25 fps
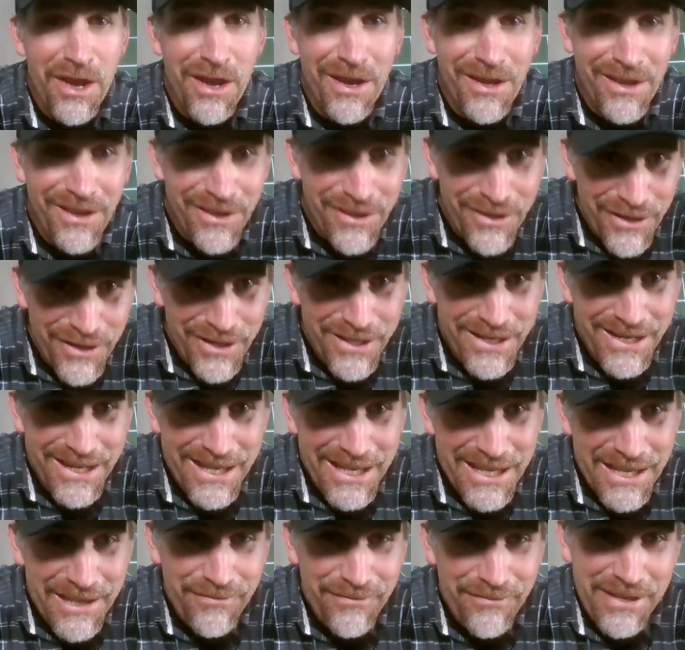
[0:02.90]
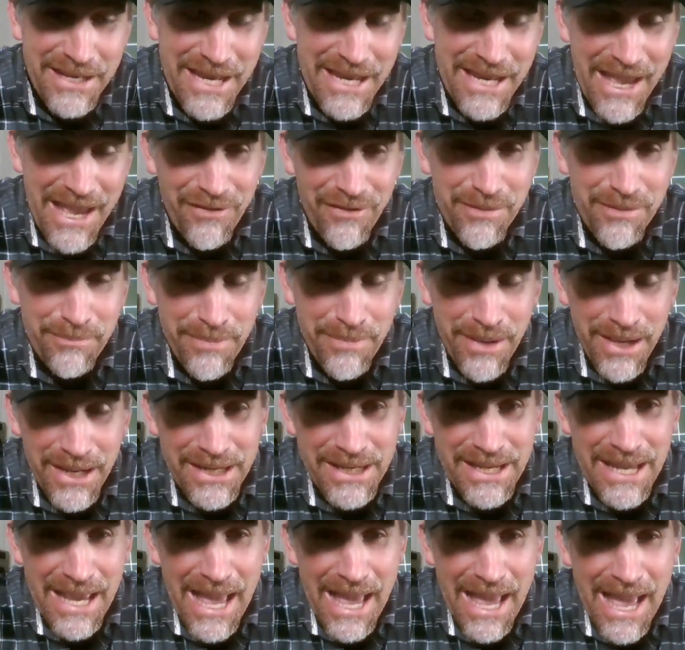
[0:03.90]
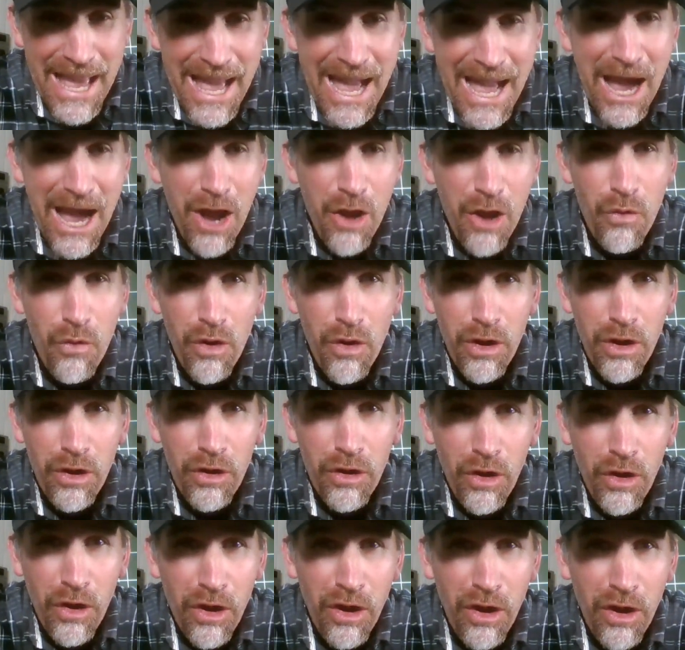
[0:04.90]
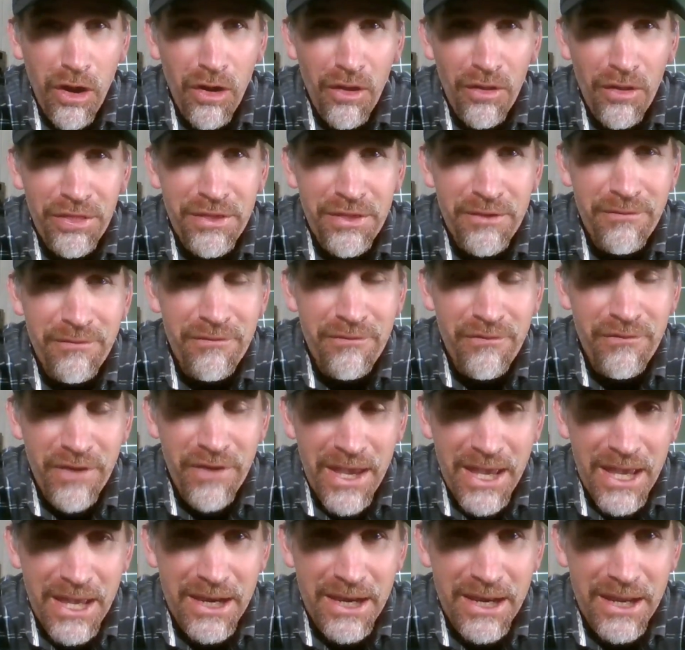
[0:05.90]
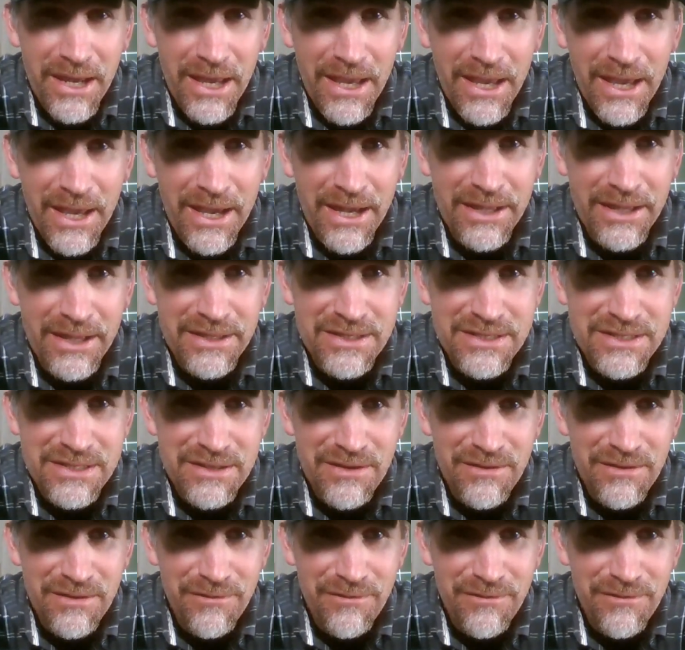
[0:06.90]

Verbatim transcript: Good evening, everybody. How are all the Fed heads